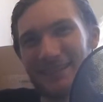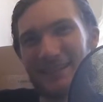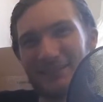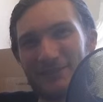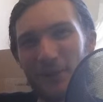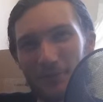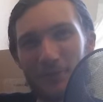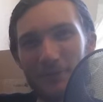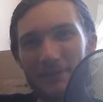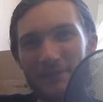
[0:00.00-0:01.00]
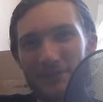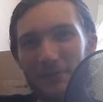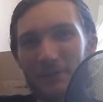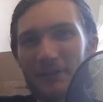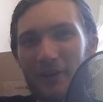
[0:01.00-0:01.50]
Don't know what's going
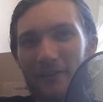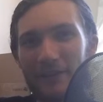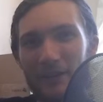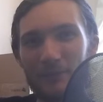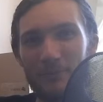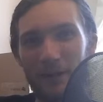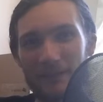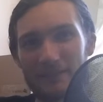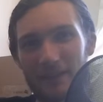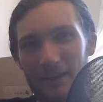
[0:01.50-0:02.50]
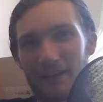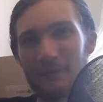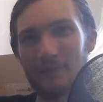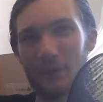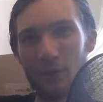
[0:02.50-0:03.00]
on there, but
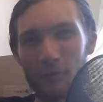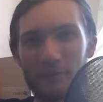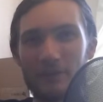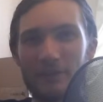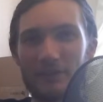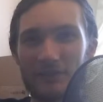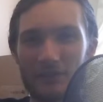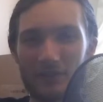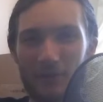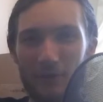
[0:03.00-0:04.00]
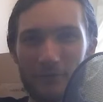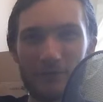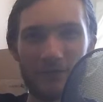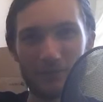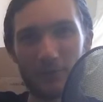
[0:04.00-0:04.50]
hopefully this
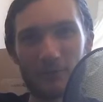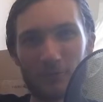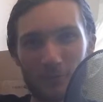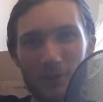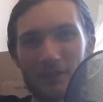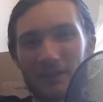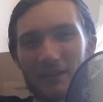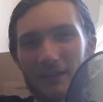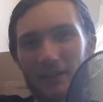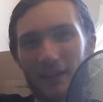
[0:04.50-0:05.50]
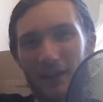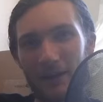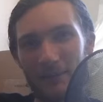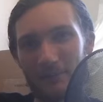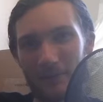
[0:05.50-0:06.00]
one will work. I'm
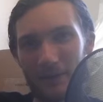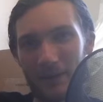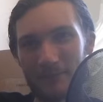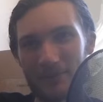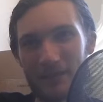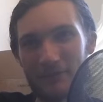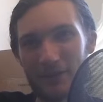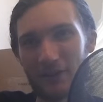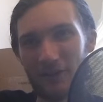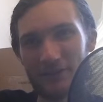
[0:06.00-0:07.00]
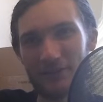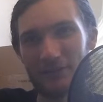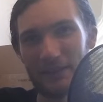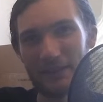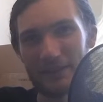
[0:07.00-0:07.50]
saving it onto
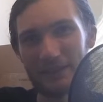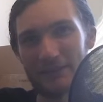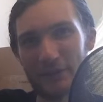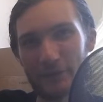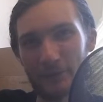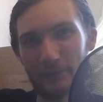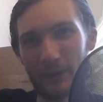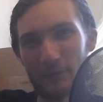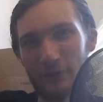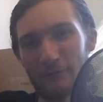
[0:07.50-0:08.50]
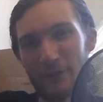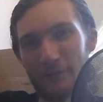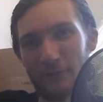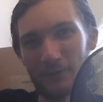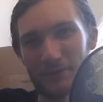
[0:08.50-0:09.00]
the internal memory of my phone
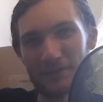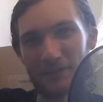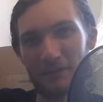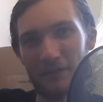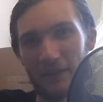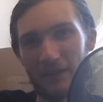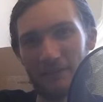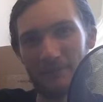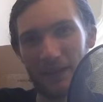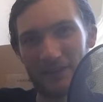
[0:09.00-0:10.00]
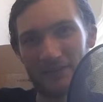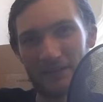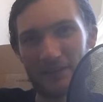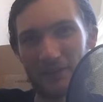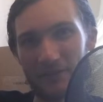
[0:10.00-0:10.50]
instead of the SD
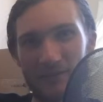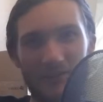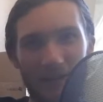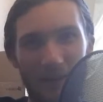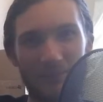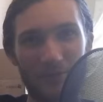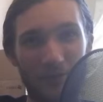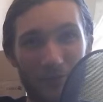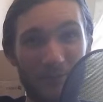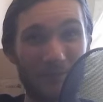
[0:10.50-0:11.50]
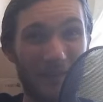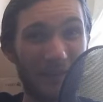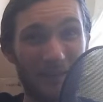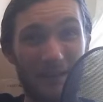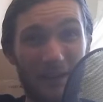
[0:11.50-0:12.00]
card this time. So
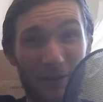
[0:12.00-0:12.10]
I